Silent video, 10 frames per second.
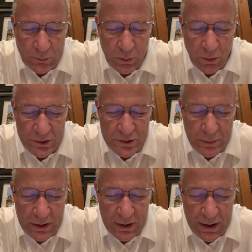We want to
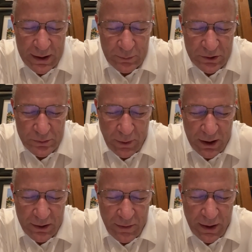be that. We
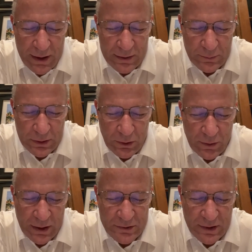aspire to that. We know
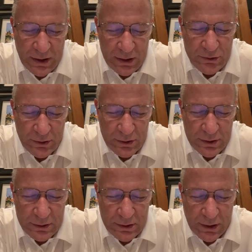that is the nature
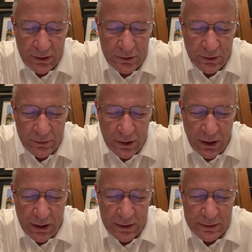and character of
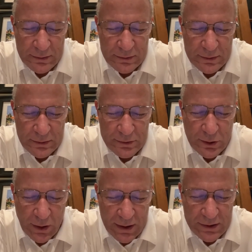God, of
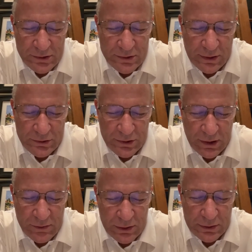Christ, our
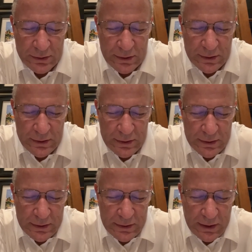Savior,
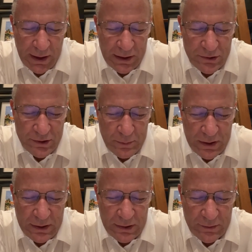and is to
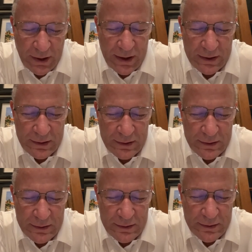be of
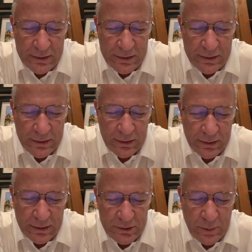that,
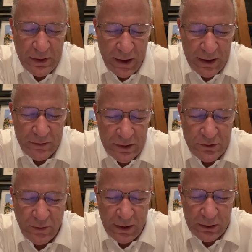is to be that of
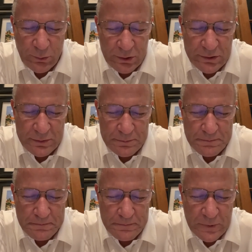His followers.
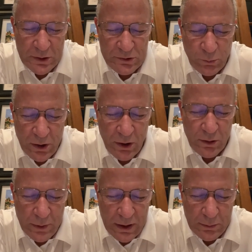So we
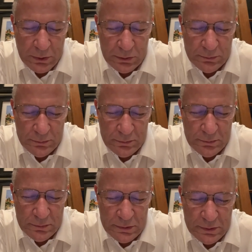are to be humble.
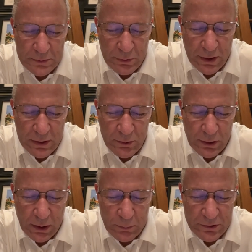Pray that
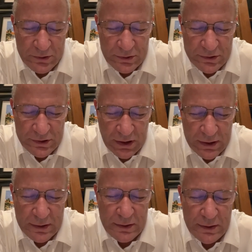you'll help us to
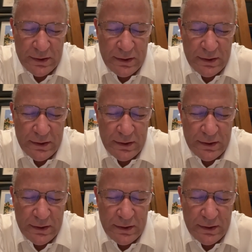seek